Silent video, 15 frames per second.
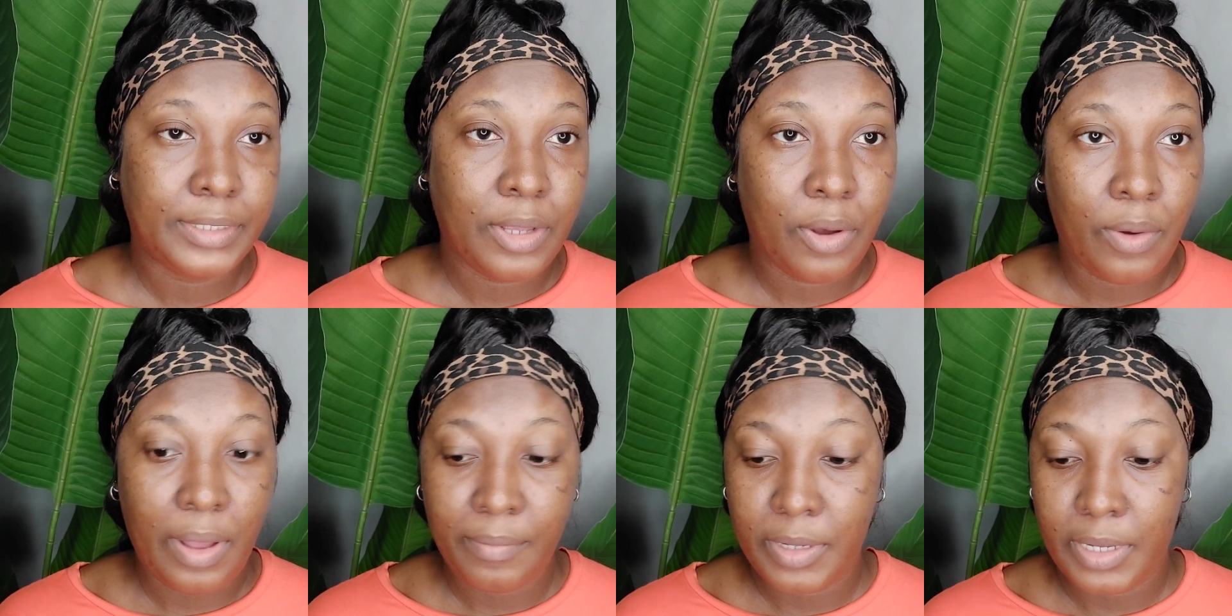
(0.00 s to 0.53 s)

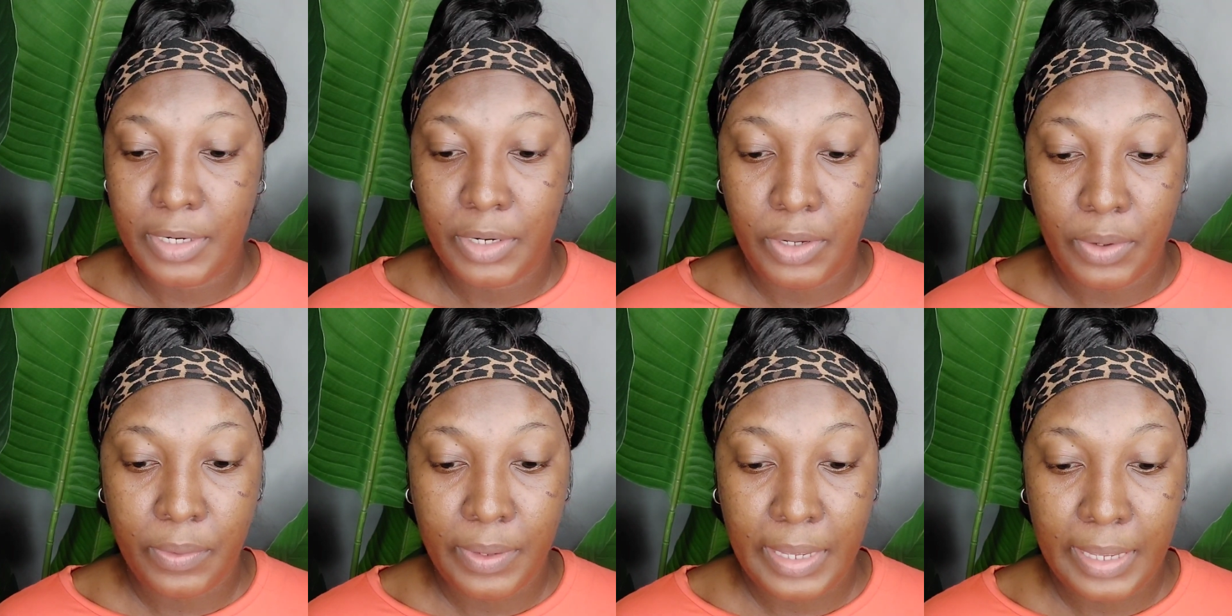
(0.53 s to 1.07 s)
So I'm gonna
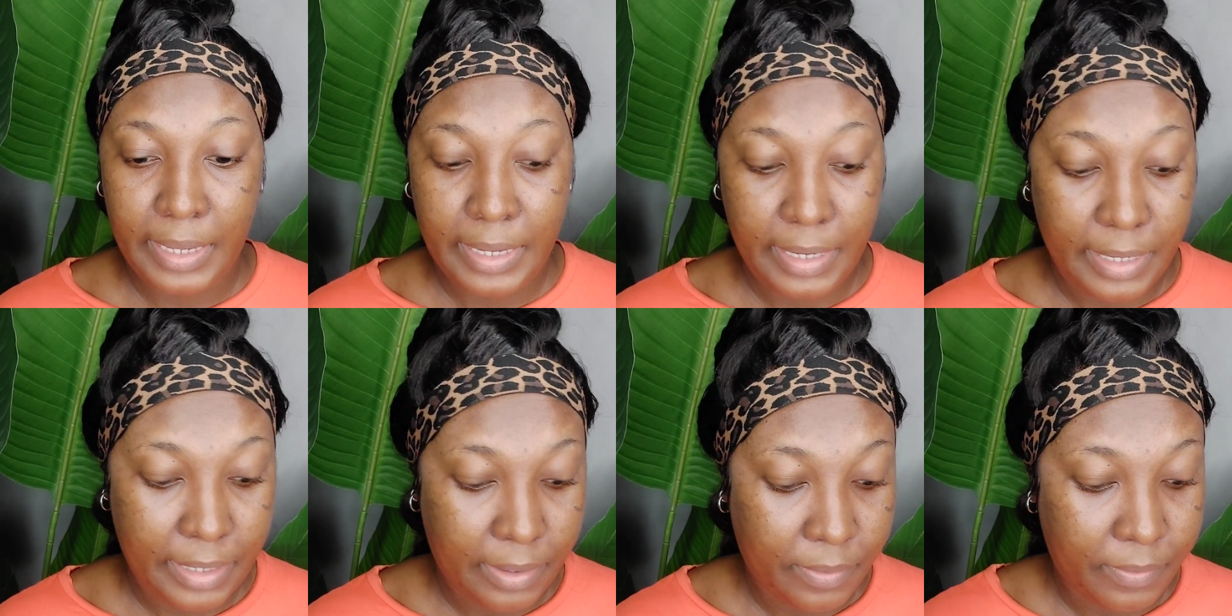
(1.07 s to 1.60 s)
go
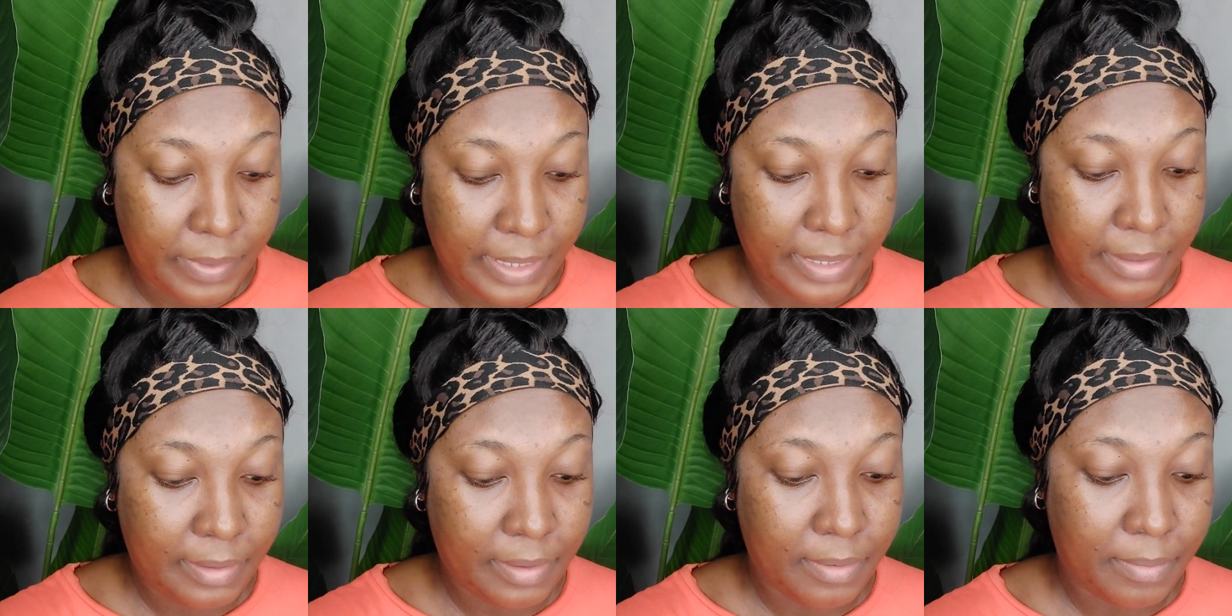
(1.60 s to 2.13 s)
in
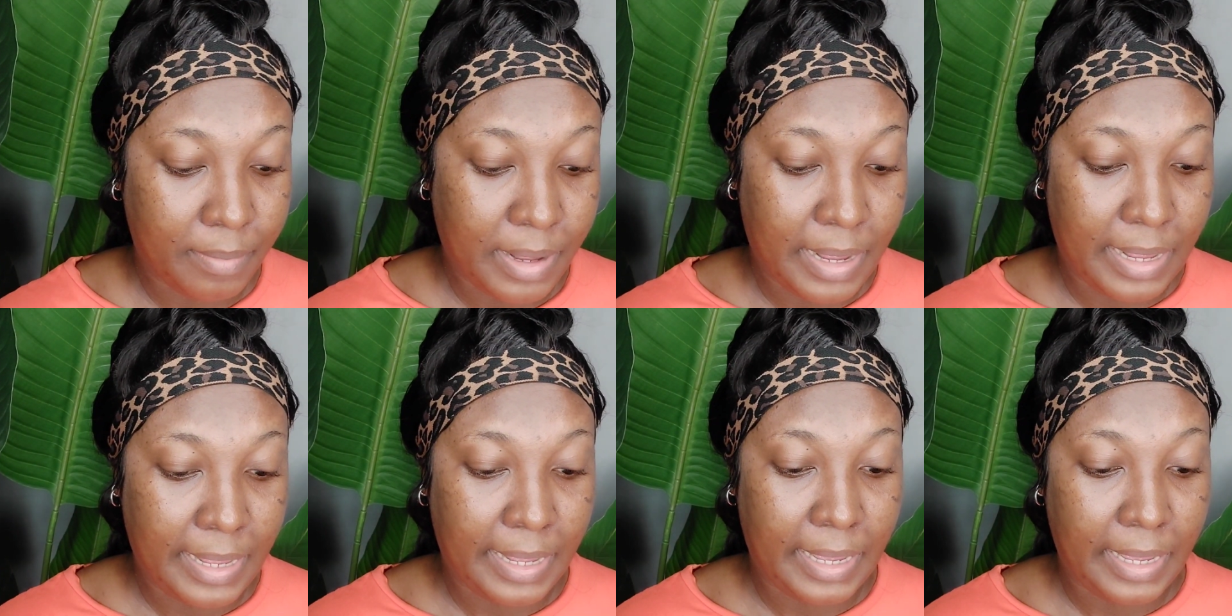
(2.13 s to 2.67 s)
with
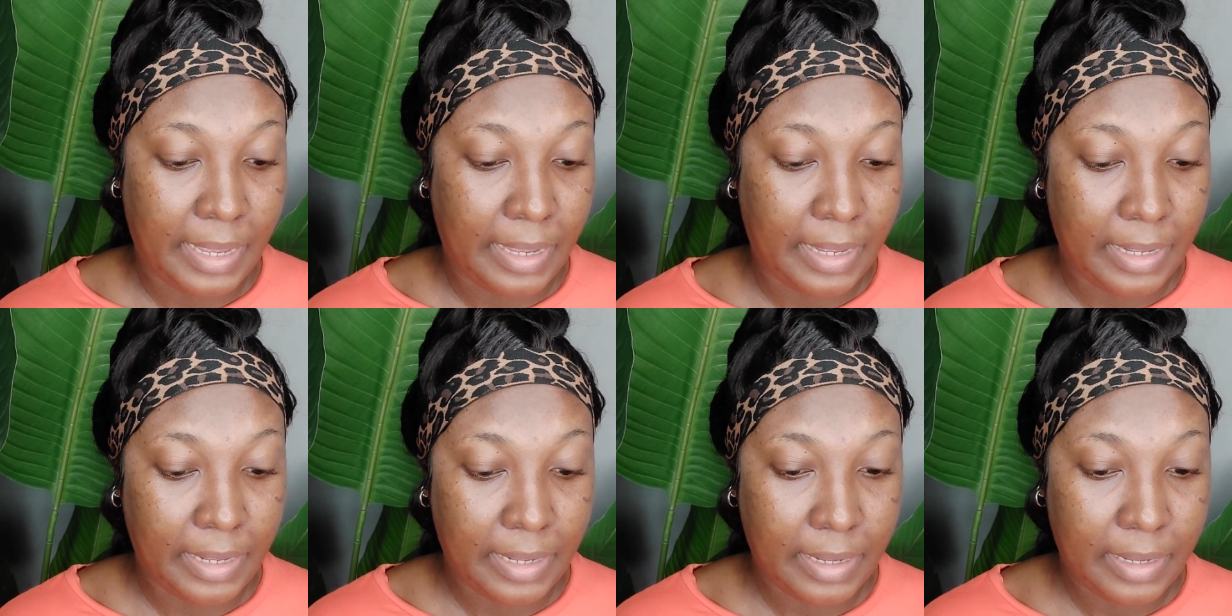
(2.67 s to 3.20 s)

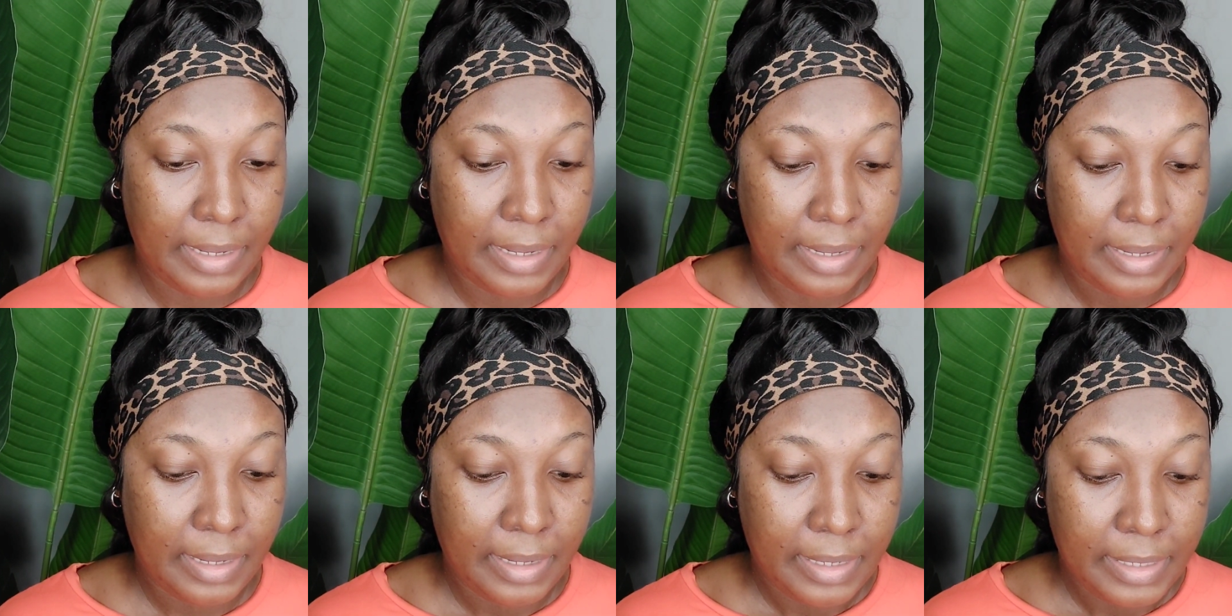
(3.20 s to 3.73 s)
my
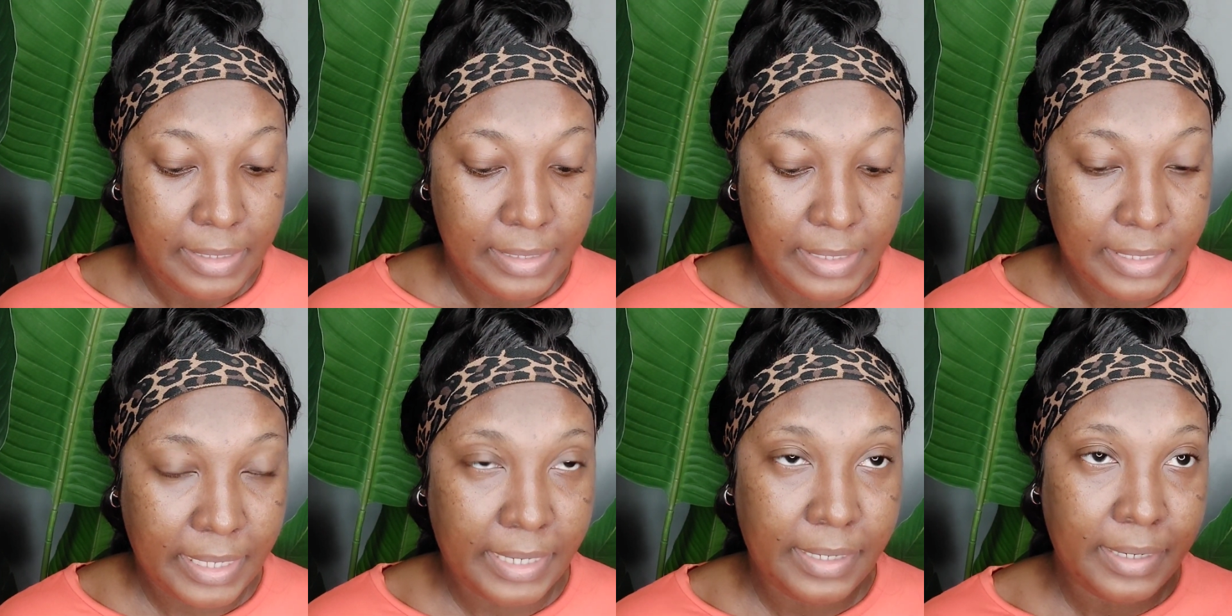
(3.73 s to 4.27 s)

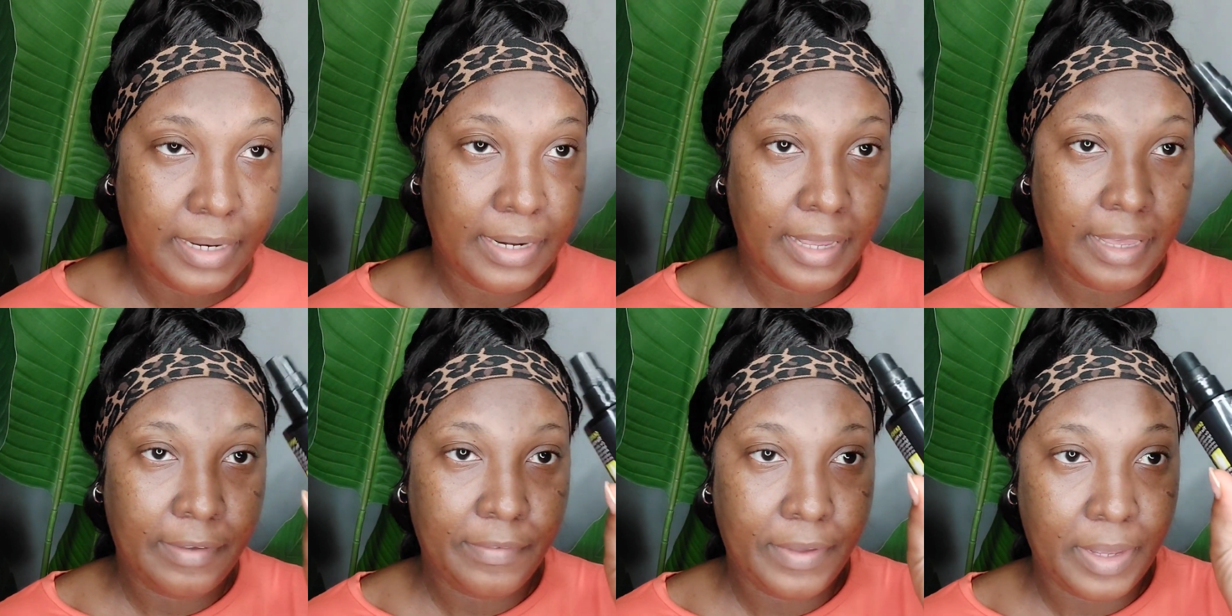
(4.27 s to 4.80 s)

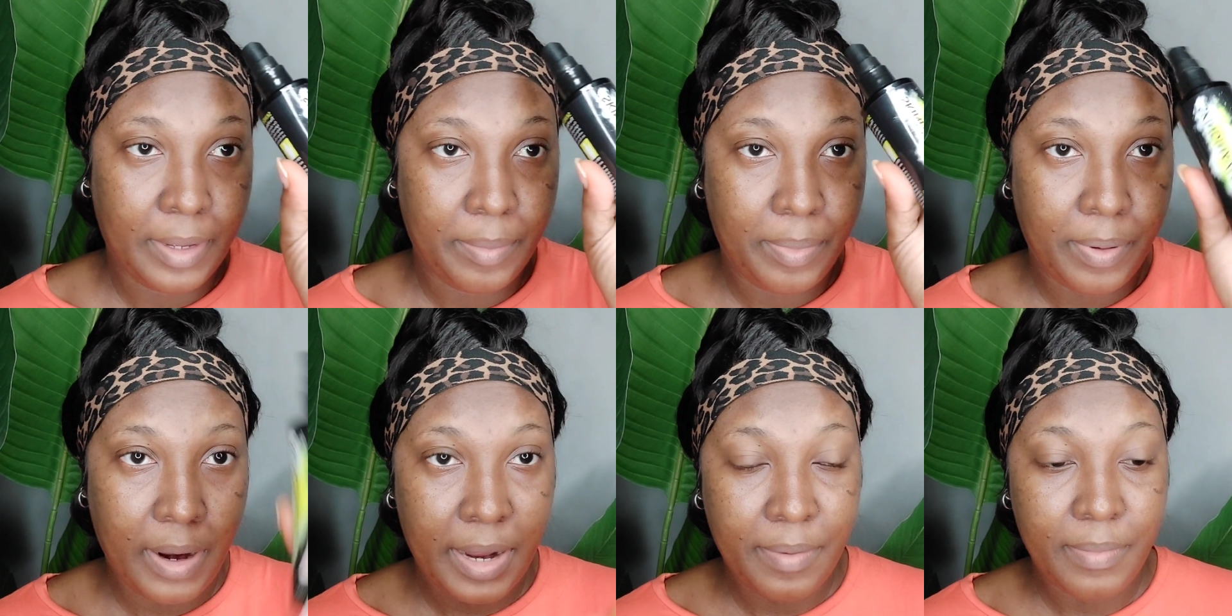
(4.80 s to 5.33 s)

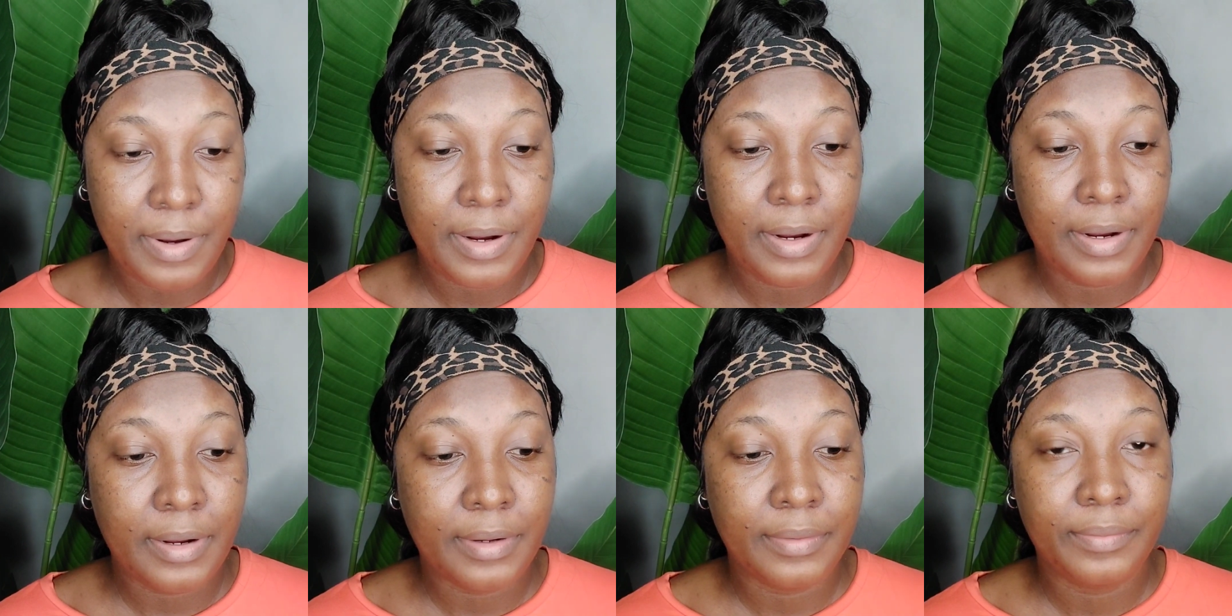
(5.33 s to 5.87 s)
Scandinavia
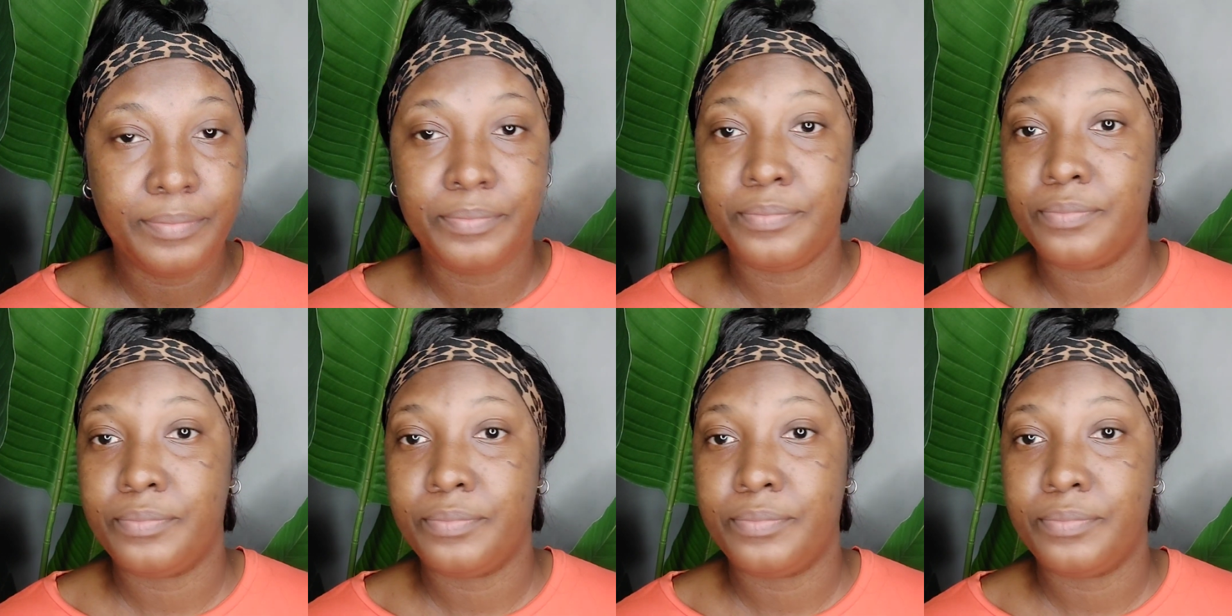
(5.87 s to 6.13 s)
primer.